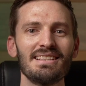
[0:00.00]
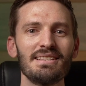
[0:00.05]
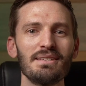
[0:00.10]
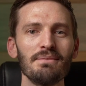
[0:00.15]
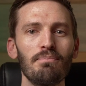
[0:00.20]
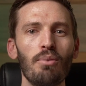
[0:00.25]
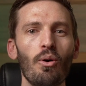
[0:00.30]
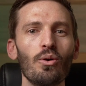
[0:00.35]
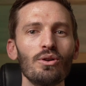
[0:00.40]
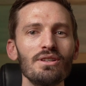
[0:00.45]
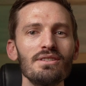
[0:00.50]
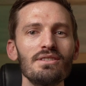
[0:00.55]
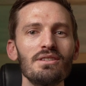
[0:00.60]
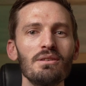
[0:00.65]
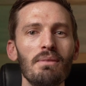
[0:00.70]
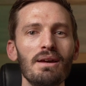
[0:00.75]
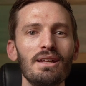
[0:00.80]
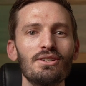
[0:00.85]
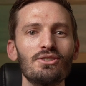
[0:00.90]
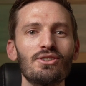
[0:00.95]
It's important
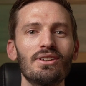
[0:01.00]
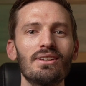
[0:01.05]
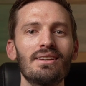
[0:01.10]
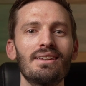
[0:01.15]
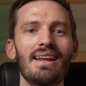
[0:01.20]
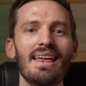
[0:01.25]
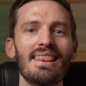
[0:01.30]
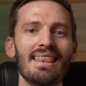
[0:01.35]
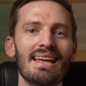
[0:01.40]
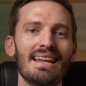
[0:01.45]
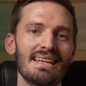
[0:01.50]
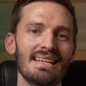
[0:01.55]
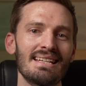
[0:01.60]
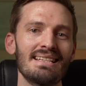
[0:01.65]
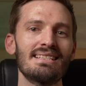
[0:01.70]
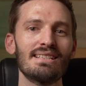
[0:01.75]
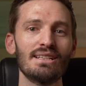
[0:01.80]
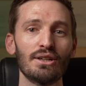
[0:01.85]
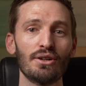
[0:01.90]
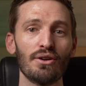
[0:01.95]
to mention that
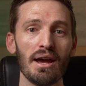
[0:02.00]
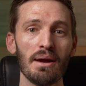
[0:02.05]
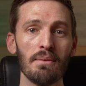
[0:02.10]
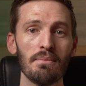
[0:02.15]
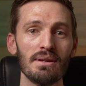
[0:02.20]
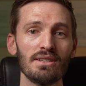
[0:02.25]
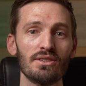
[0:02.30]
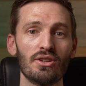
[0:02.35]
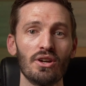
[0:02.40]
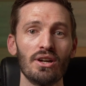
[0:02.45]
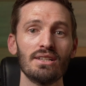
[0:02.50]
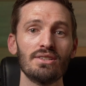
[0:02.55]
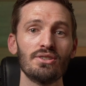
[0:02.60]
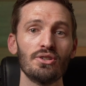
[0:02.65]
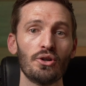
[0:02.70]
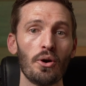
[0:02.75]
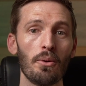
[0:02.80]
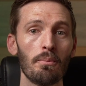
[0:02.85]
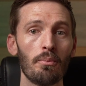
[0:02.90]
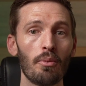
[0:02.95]
Instagram is going
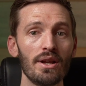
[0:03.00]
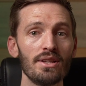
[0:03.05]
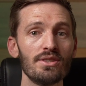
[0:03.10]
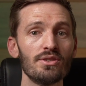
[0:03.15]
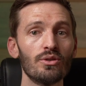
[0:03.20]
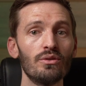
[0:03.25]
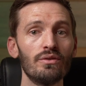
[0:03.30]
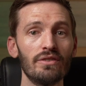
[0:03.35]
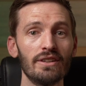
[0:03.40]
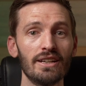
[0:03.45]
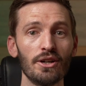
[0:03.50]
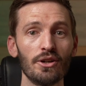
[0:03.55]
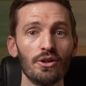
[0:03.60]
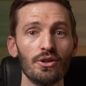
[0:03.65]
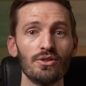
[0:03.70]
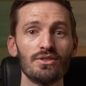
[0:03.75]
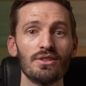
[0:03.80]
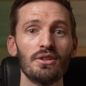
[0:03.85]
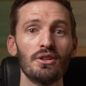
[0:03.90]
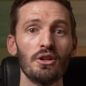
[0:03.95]
to compress your
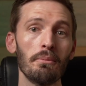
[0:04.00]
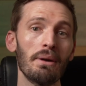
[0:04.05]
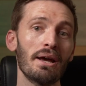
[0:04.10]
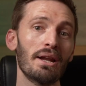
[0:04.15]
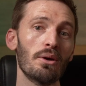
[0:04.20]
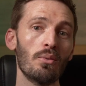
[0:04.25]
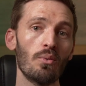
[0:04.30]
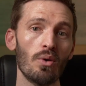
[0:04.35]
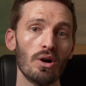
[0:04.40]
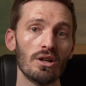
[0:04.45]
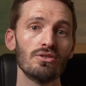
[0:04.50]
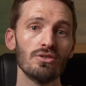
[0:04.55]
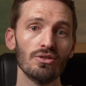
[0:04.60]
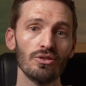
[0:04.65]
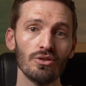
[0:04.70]
videos no matter what you